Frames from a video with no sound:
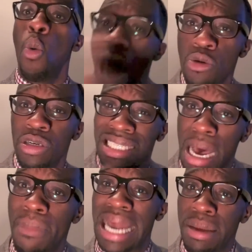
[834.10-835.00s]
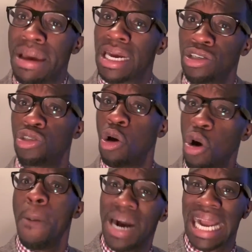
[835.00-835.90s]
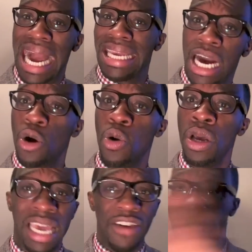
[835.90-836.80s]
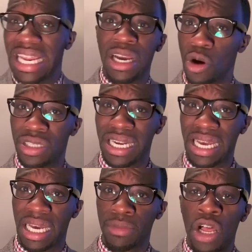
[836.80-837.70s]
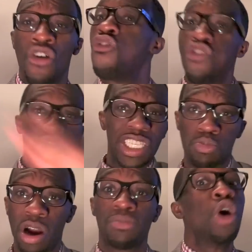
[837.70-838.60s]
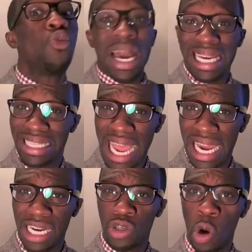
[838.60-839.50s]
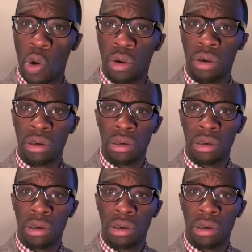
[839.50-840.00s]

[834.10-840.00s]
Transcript: Why would somebody make a song called Black Eye Yellow if they didn't go together? Foolish boy, wear the tie and let's go.